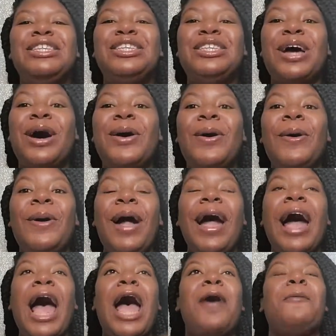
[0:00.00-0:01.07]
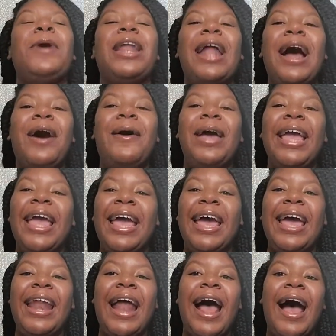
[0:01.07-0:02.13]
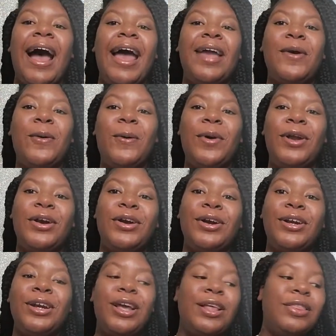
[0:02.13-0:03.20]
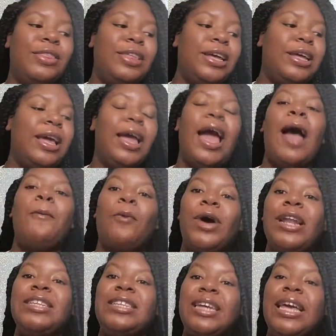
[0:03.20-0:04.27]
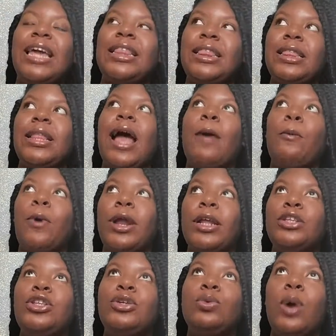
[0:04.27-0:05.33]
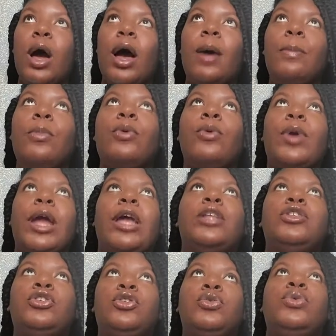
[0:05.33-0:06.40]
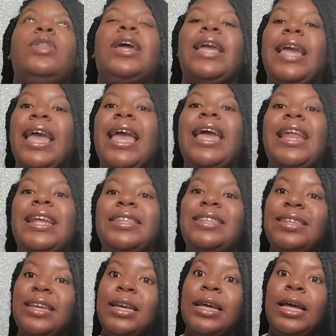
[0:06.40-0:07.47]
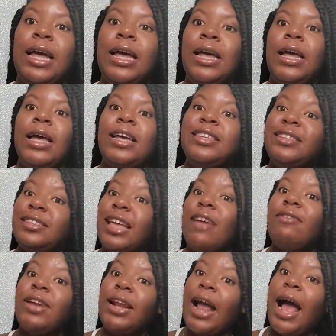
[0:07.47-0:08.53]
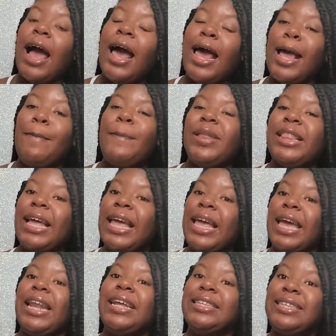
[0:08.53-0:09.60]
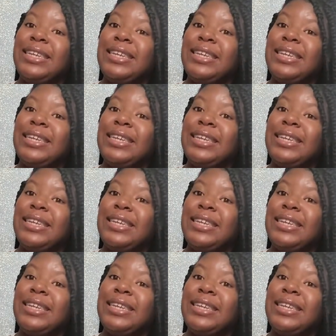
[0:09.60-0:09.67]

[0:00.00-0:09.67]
so I went out and I ordered I wanted to upgrade to the Canon T7i, but the Canon